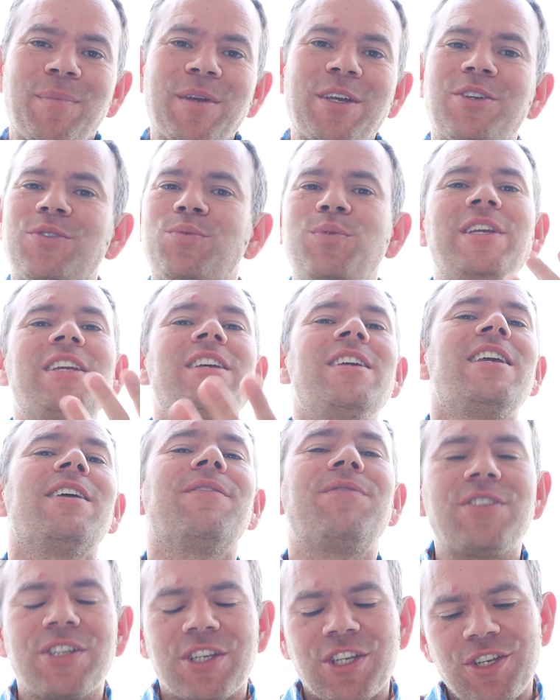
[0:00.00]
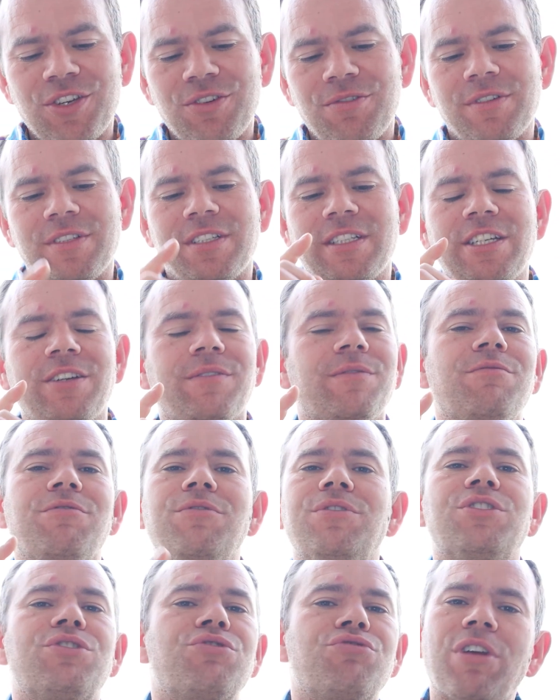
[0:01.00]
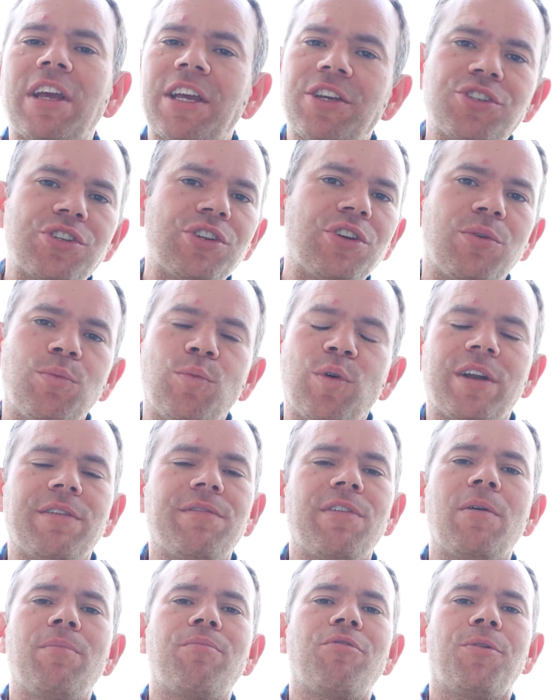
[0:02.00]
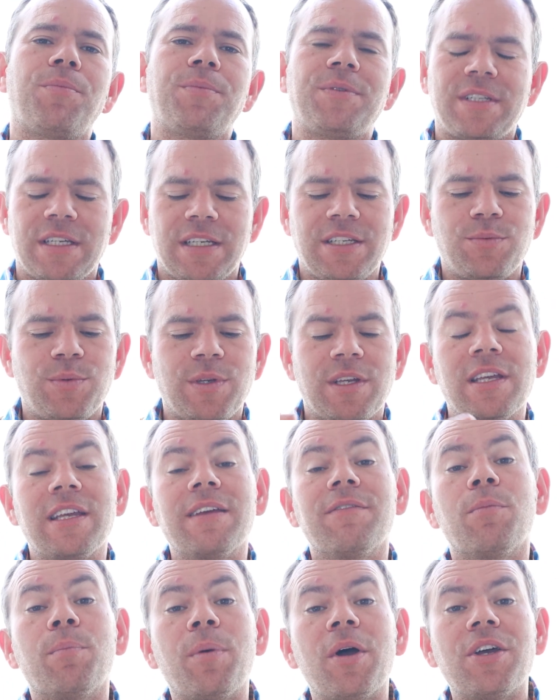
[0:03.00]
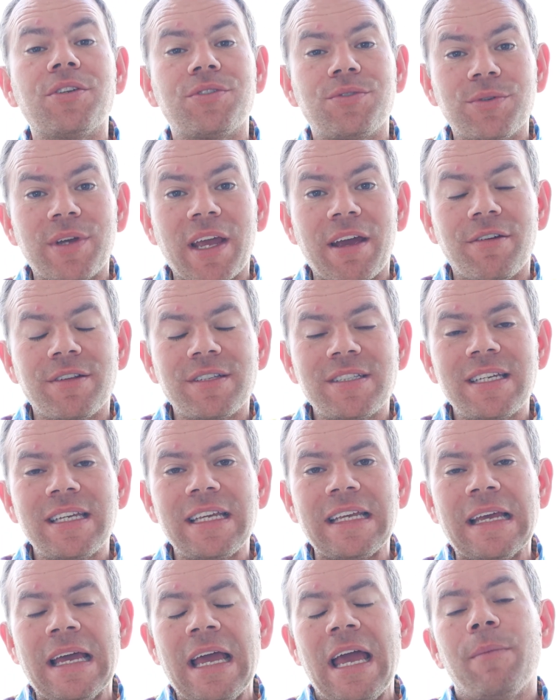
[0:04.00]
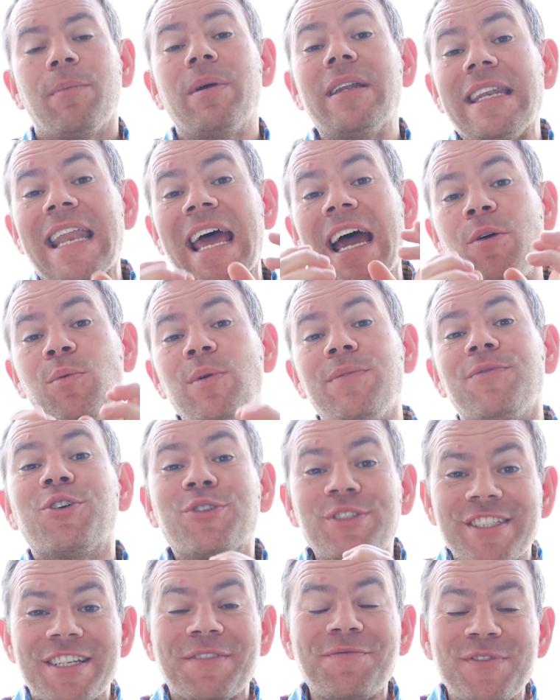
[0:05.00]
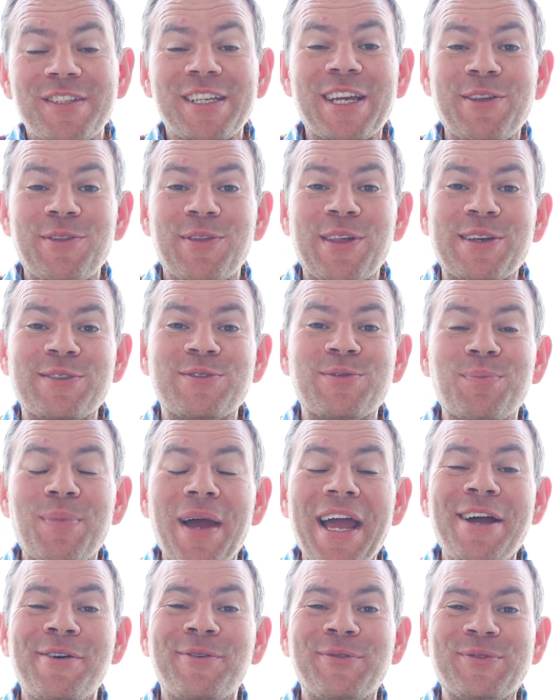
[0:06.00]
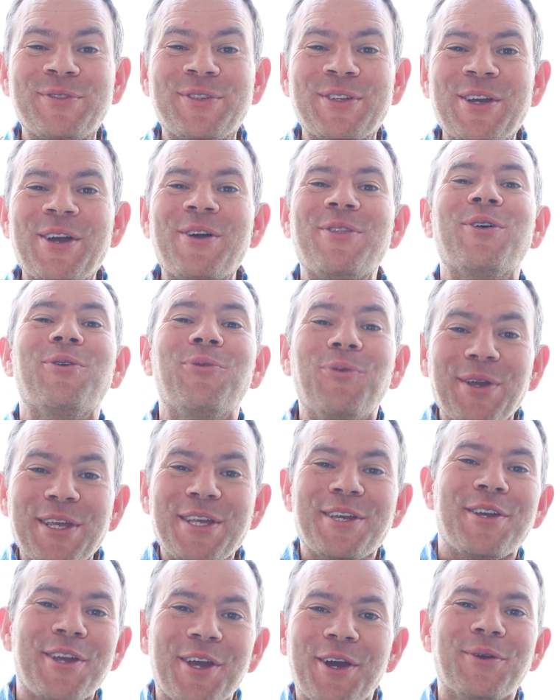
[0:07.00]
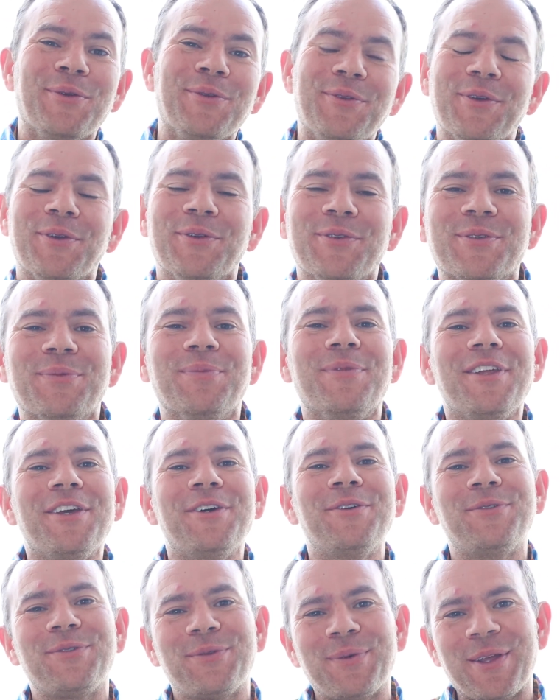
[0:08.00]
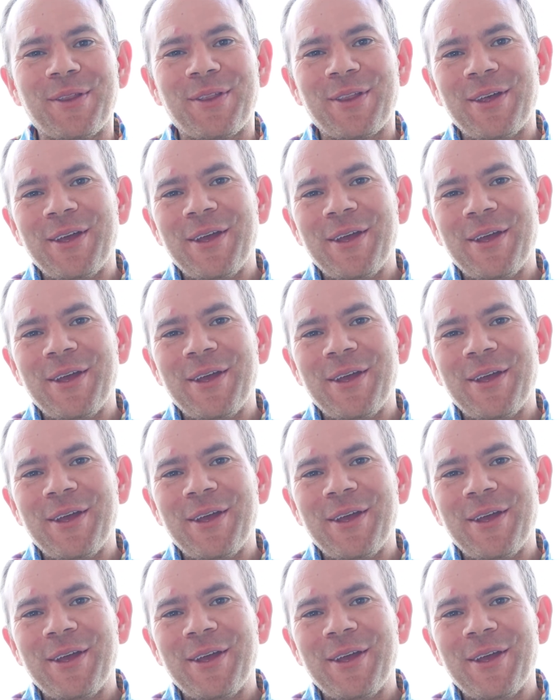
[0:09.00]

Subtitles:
because we can give security of a restriction on one of our properties, we can give a personal guarantee, but now got £78,000 that we can go do some deals with.